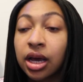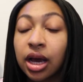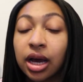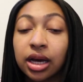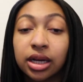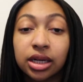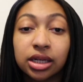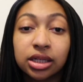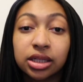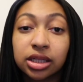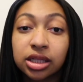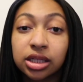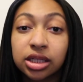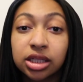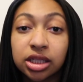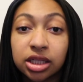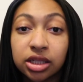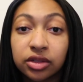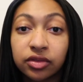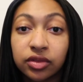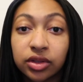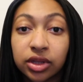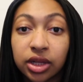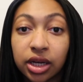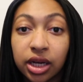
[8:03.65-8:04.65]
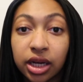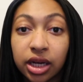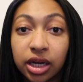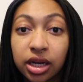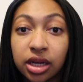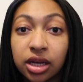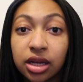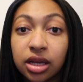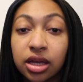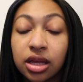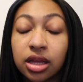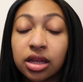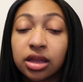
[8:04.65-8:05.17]
I didn't get
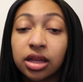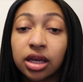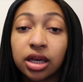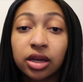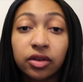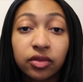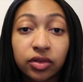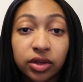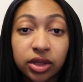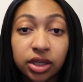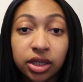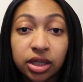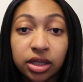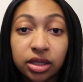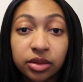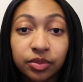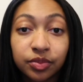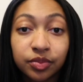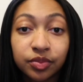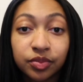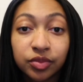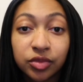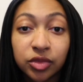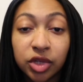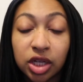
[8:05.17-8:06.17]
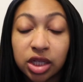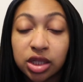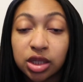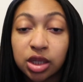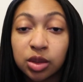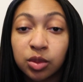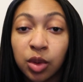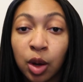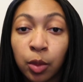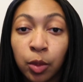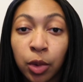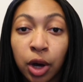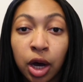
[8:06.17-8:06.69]
Chick-fil-A. Thankfully, I
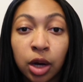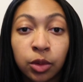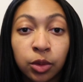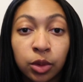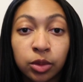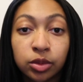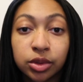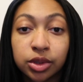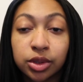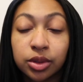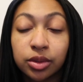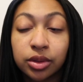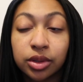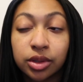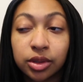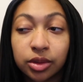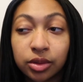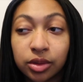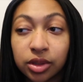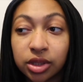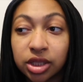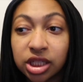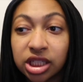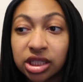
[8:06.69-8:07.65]
told my mom what was going on.